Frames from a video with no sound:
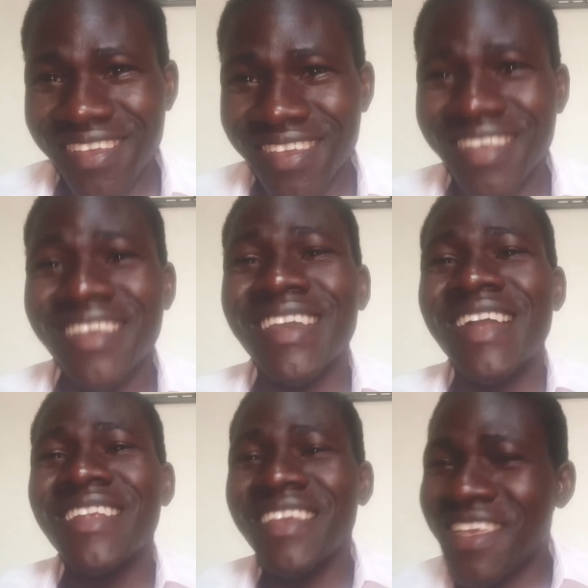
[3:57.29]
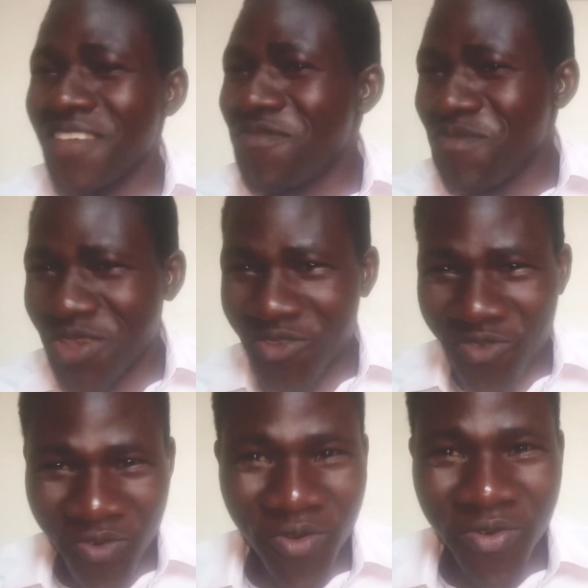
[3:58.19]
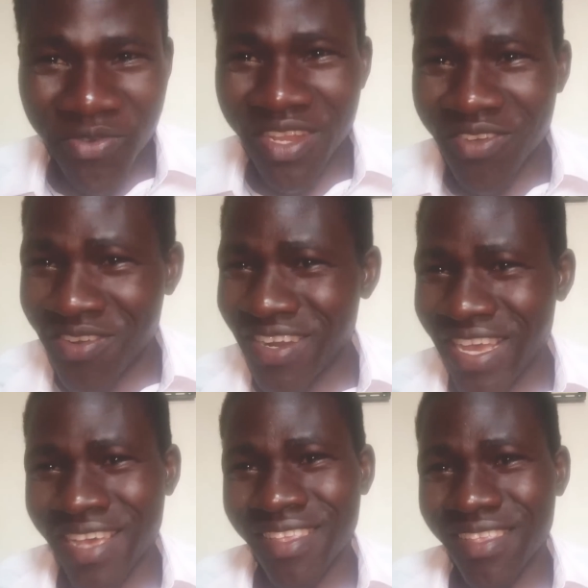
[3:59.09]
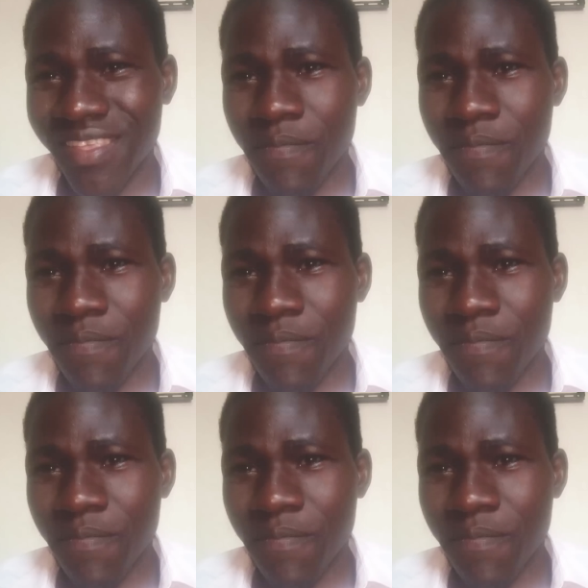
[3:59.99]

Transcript: He can give me glory on earth.